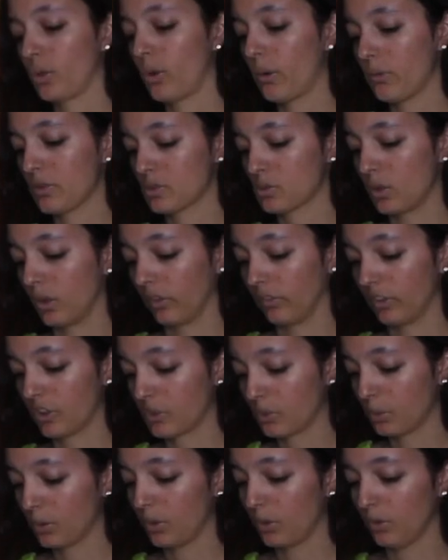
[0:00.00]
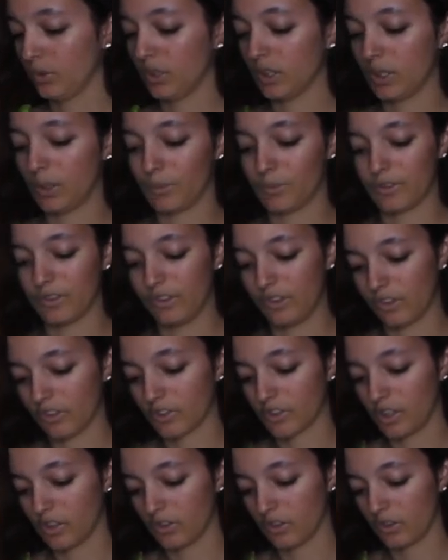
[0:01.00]
Oh, I was wrong. This one only comes in
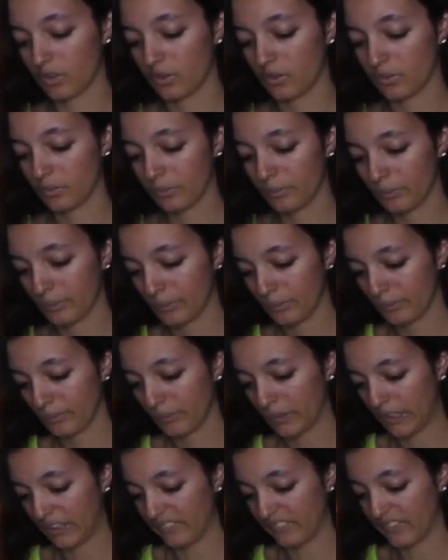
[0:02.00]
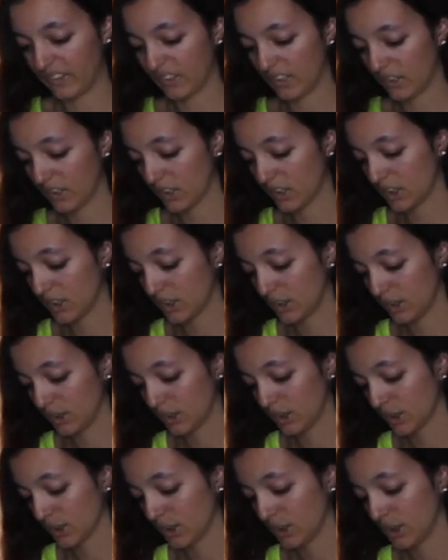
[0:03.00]
this color, I think.
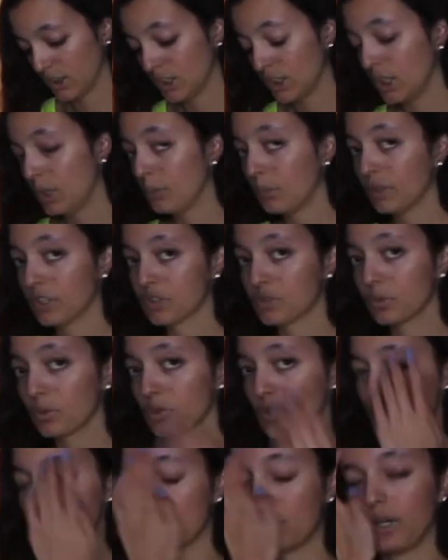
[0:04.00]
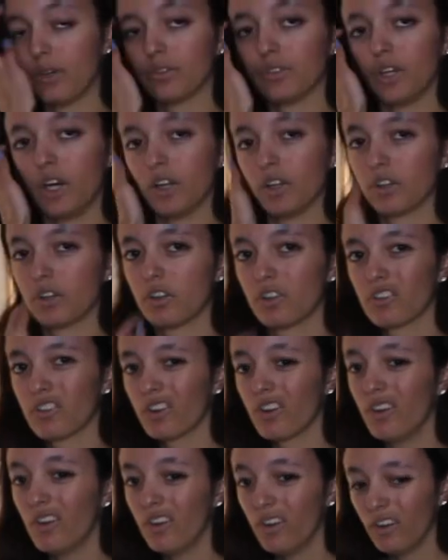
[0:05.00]
But this one was
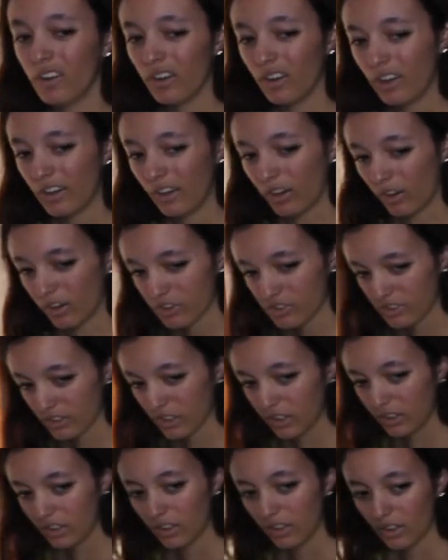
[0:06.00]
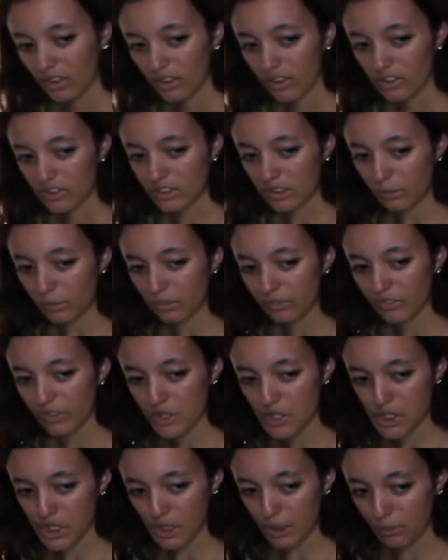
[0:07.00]
$12. And honestly, some of
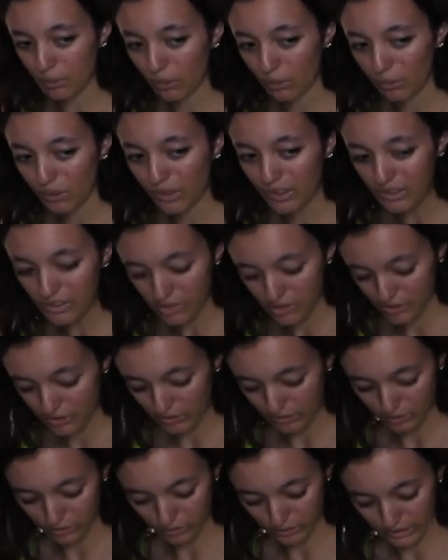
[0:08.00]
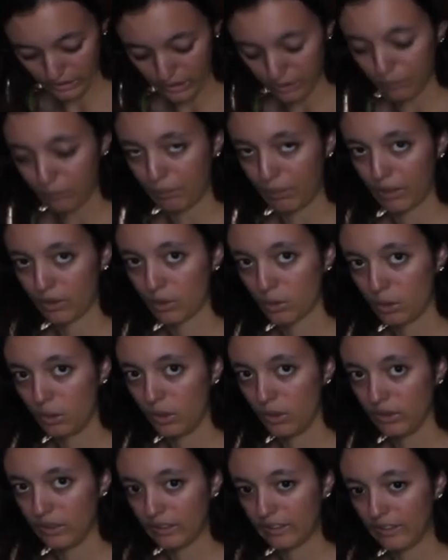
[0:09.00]
the cheaper ones felt like better
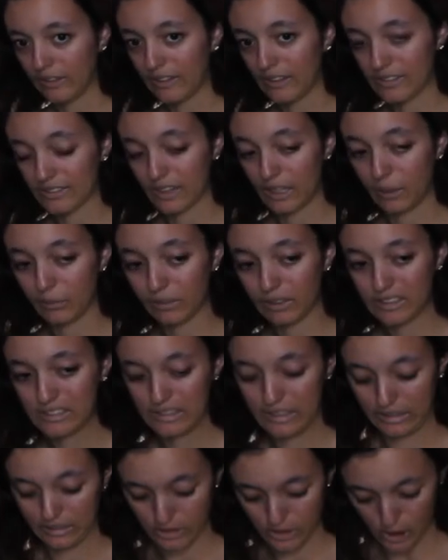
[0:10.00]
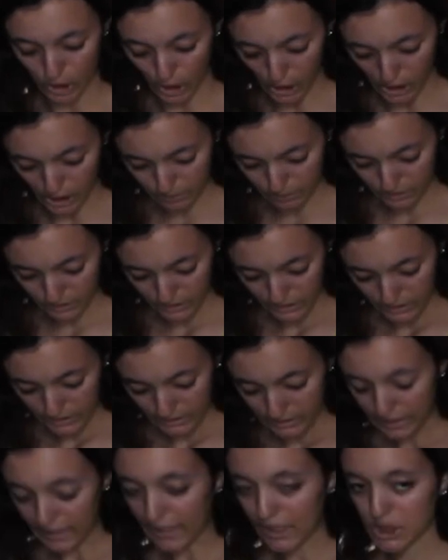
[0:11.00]
quality than this. I am going to say the top
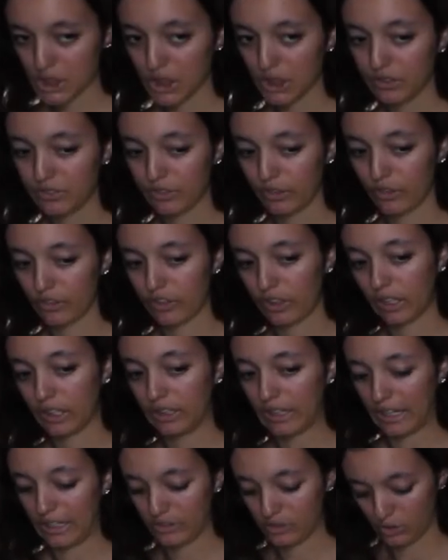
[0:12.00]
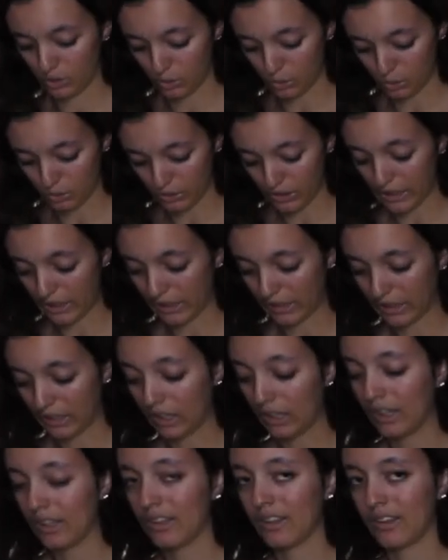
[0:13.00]
actually feels like a nicer,
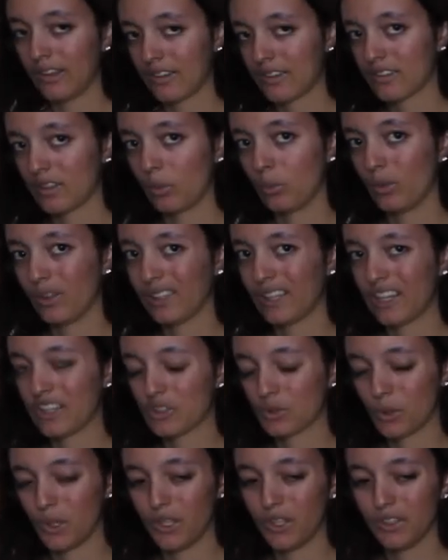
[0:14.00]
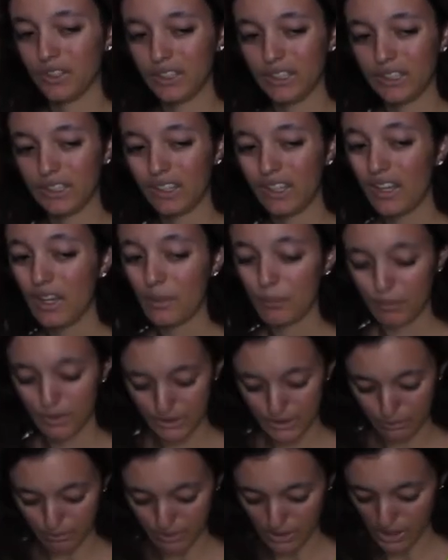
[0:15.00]
like a somewhat nice quality,
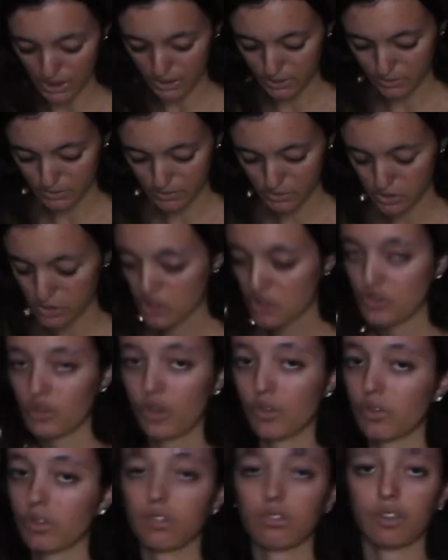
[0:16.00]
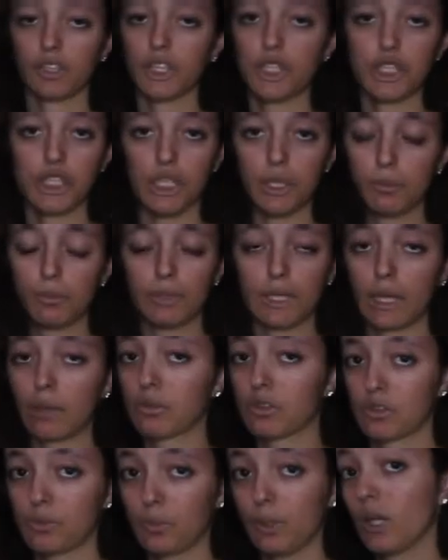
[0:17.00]
but the bottoms just feel really, really cheap. Like,
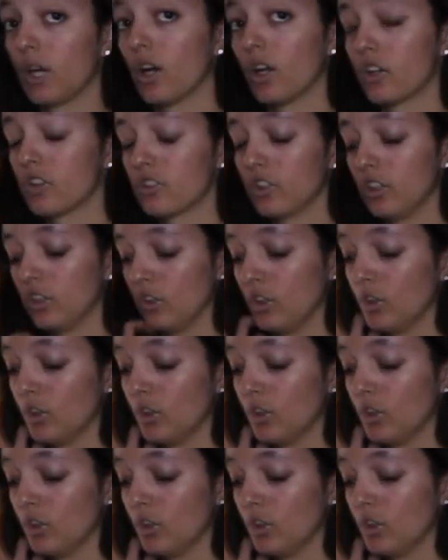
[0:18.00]
I'm just being honest, they